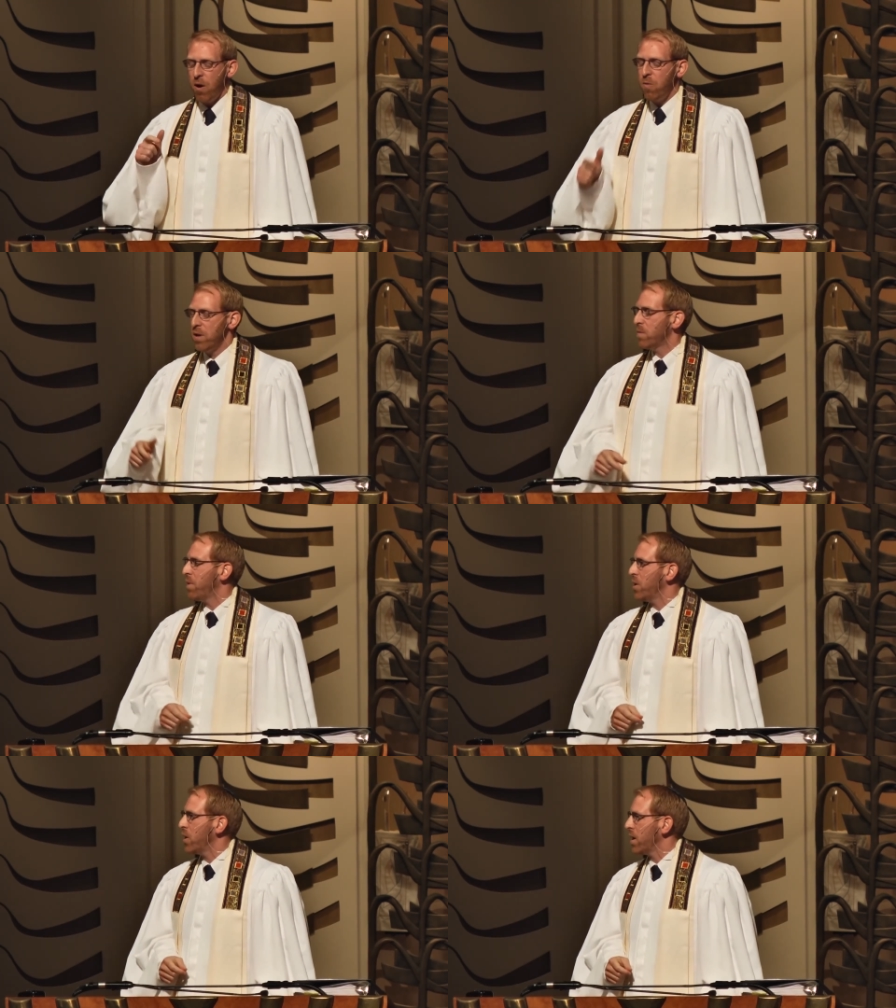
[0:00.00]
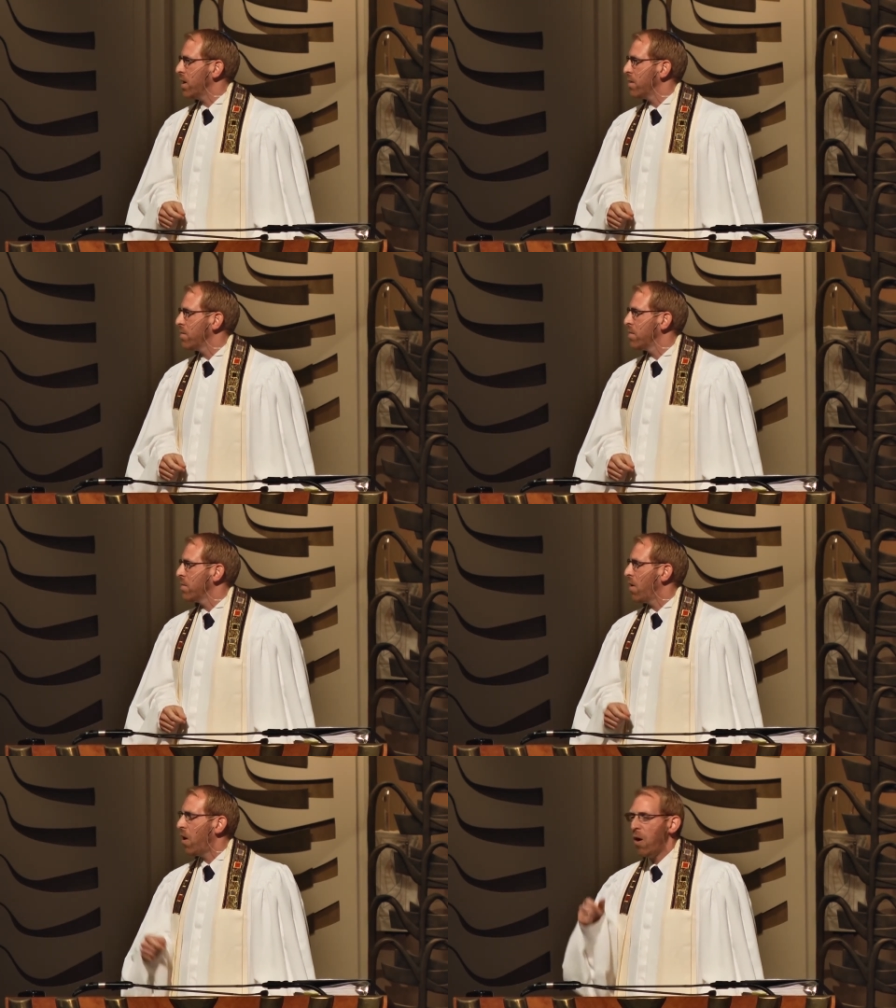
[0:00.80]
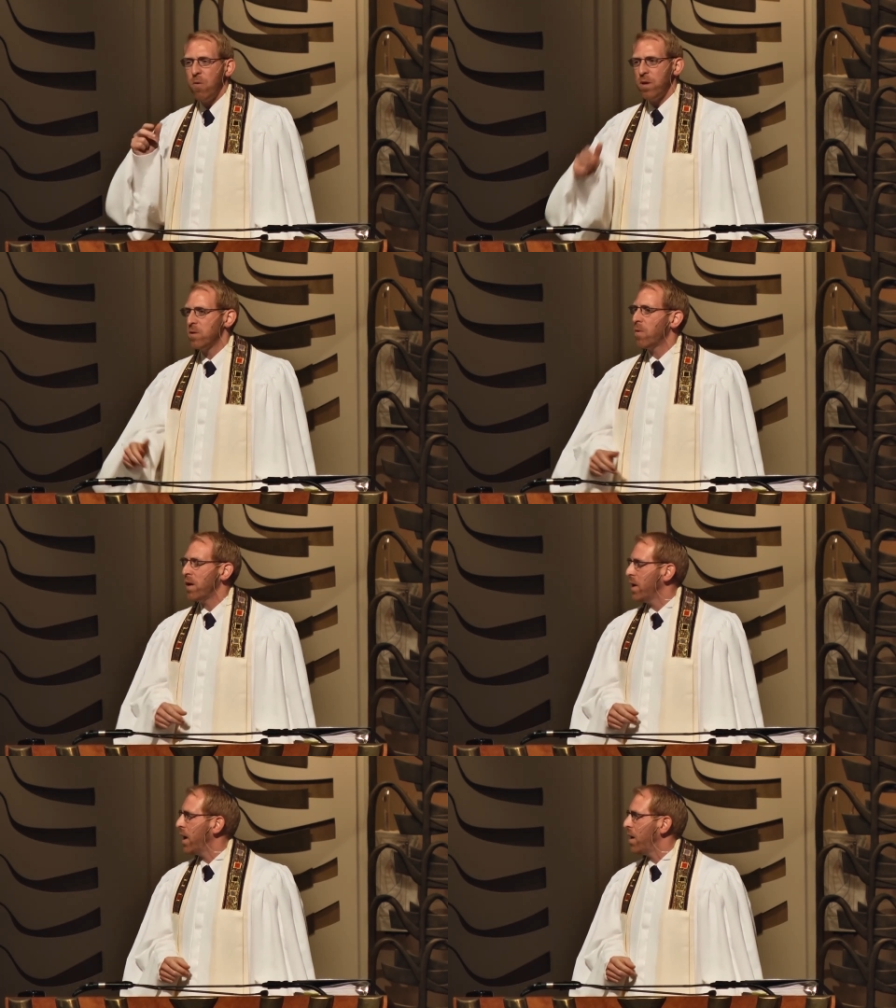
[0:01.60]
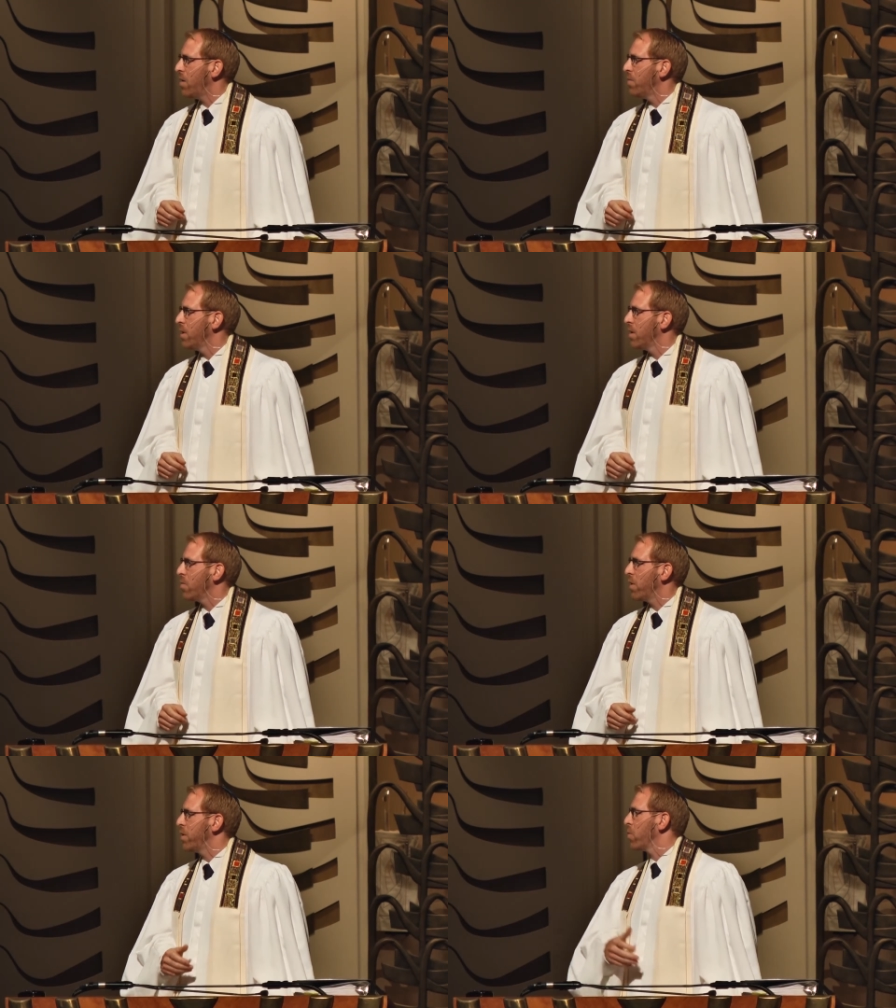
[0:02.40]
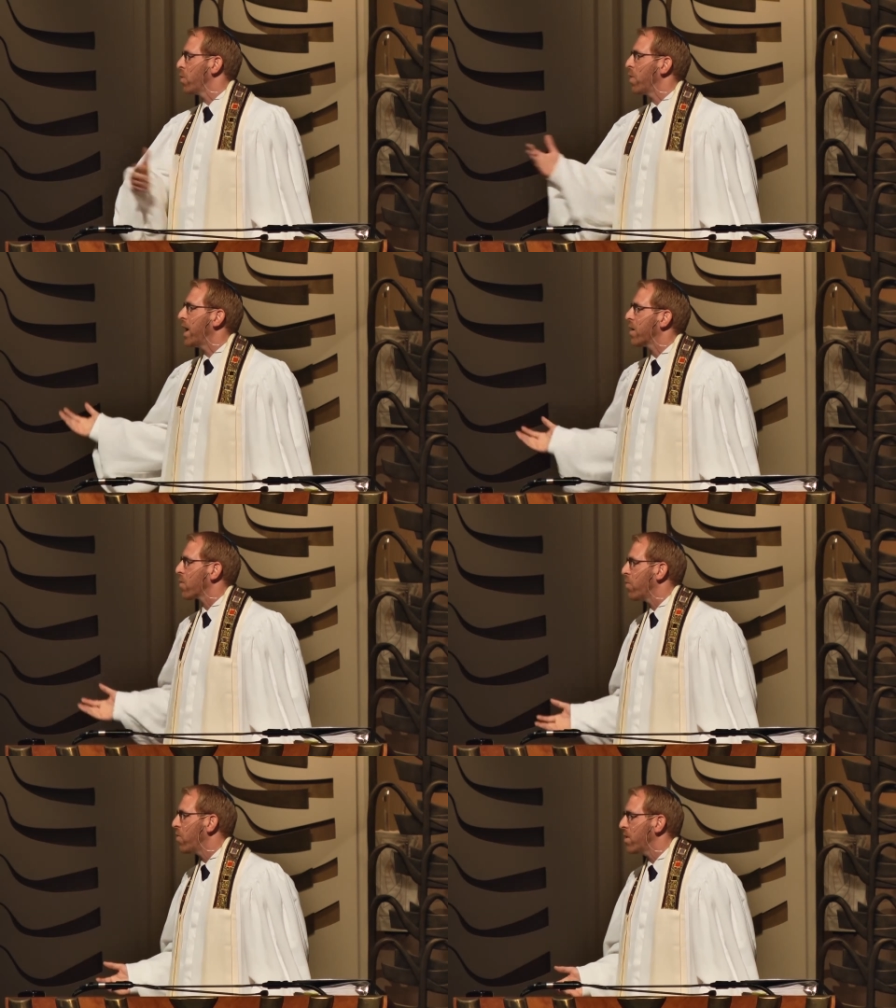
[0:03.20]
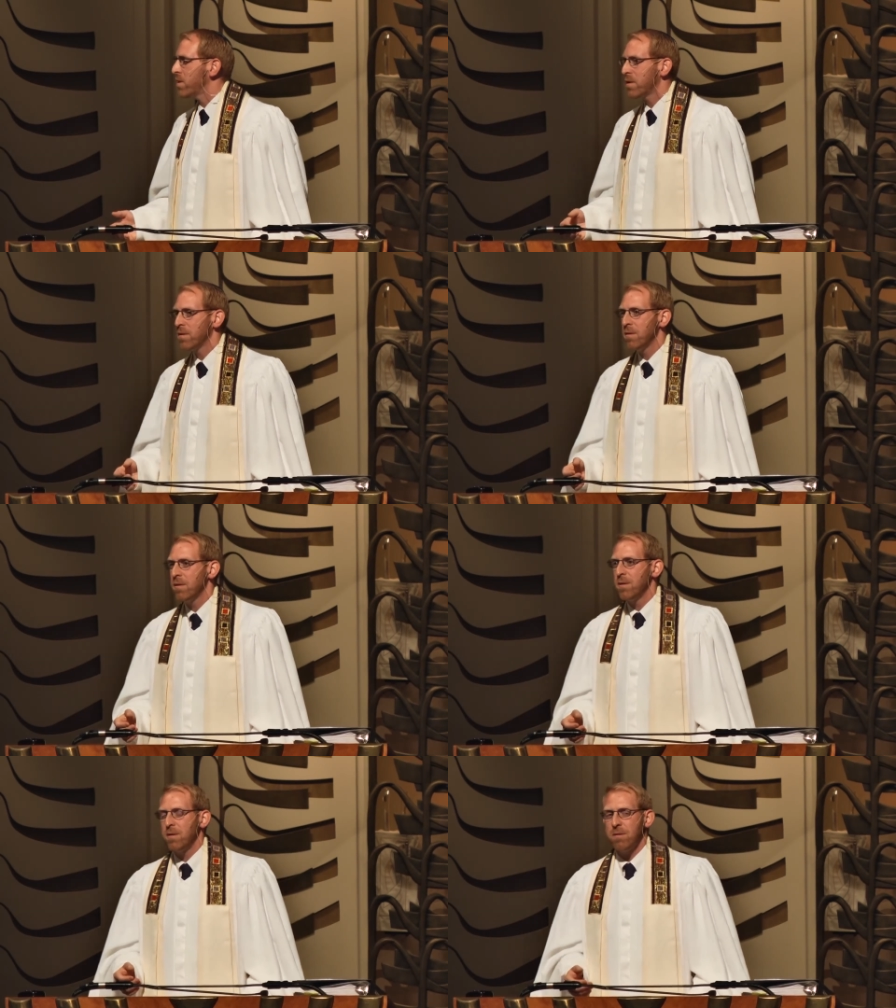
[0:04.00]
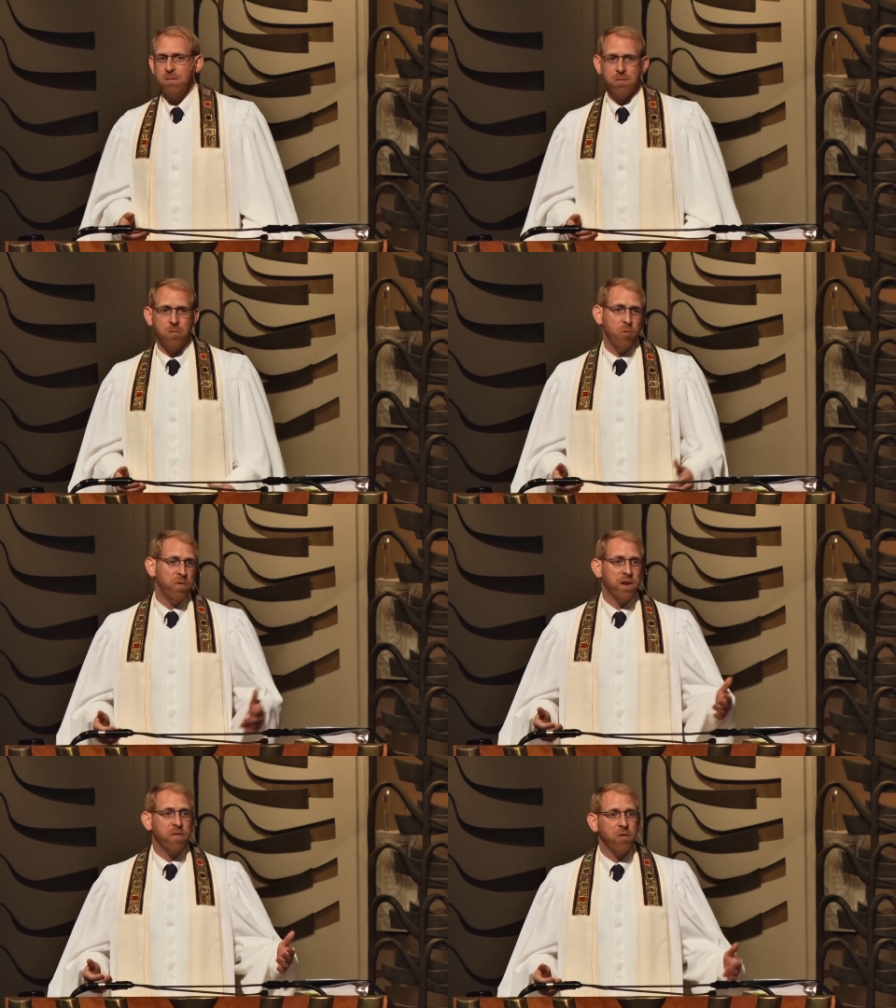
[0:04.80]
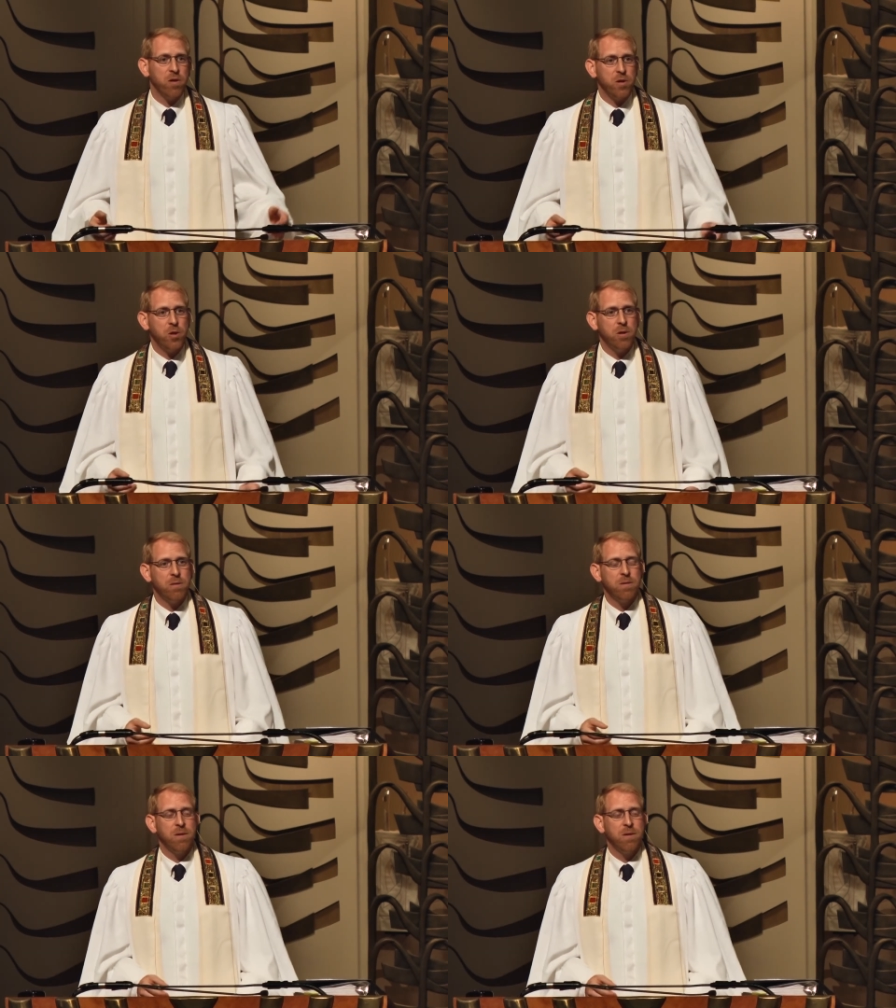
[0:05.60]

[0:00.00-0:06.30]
always pitching in, always ready to help, whether you were writing reports or moving furniture.